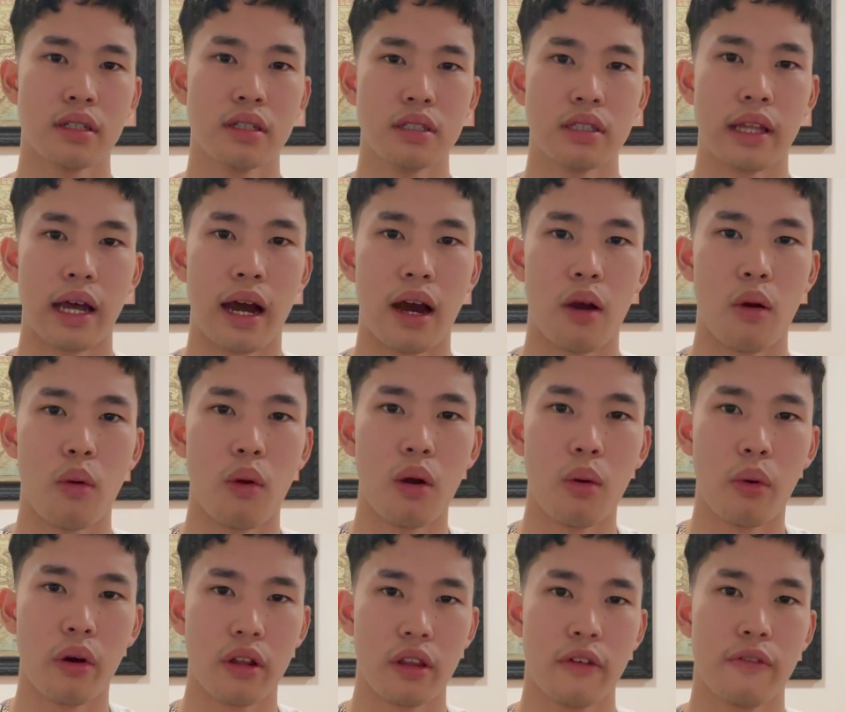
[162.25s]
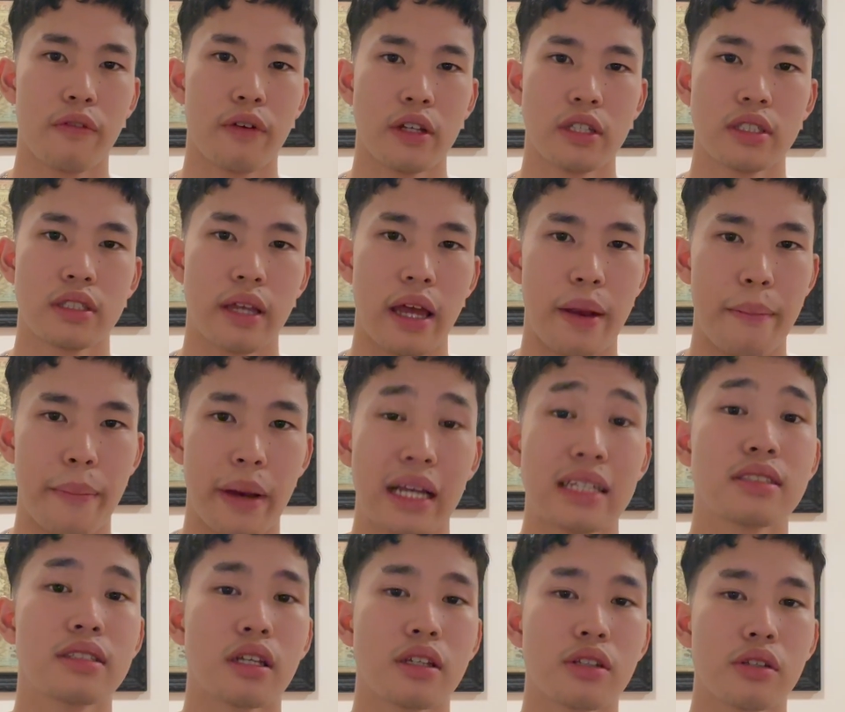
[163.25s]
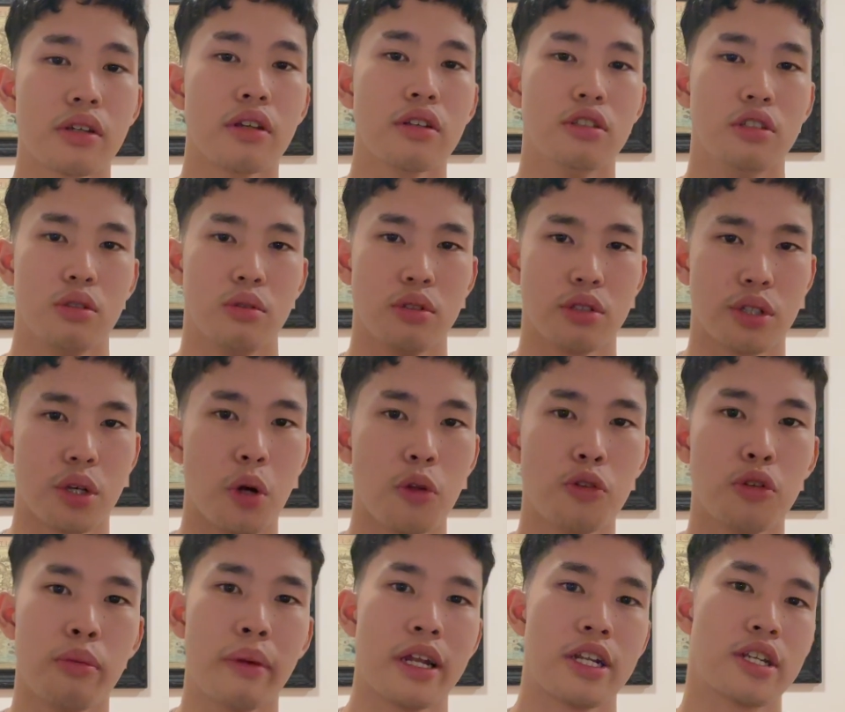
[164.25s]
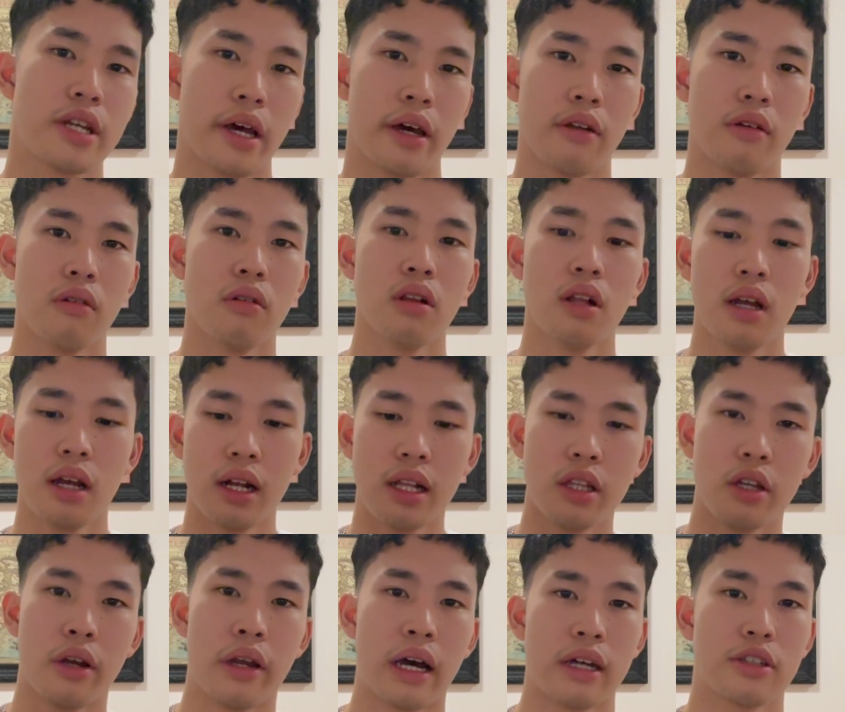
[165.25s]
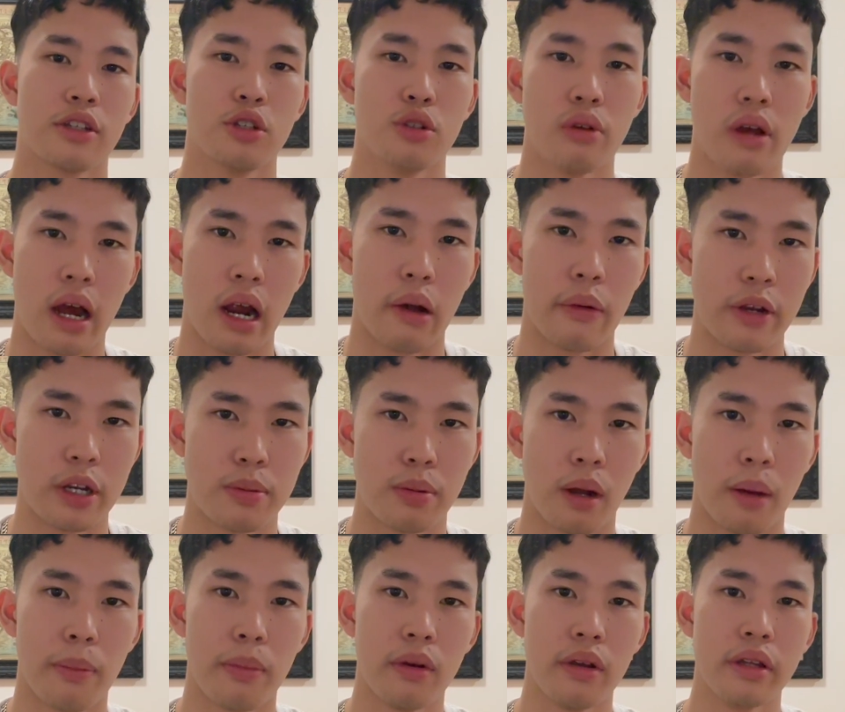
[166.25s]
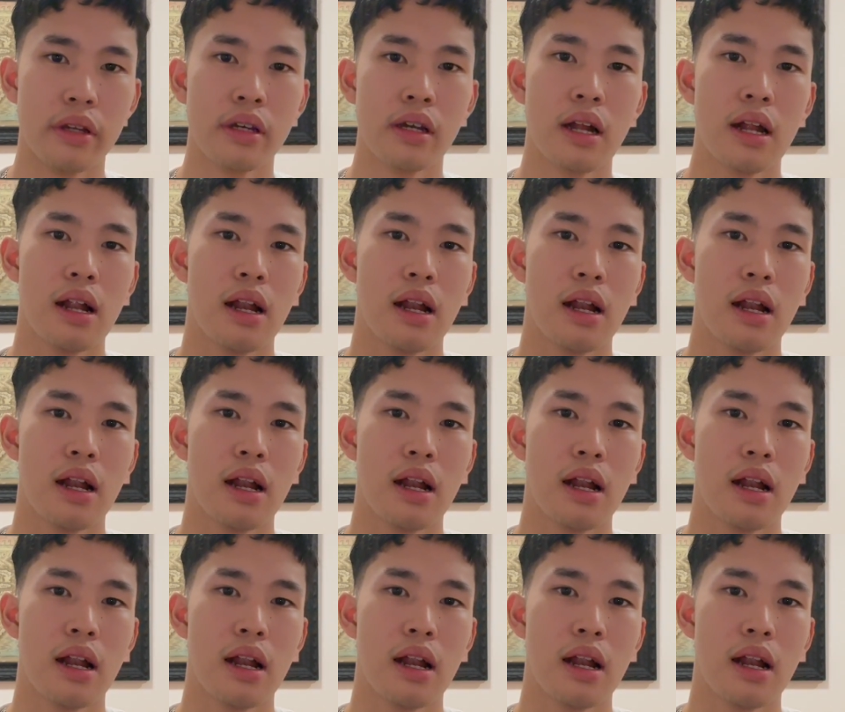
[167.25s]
Now, one of the first and best things you can do is go through my channel, learn how to do outreach properly,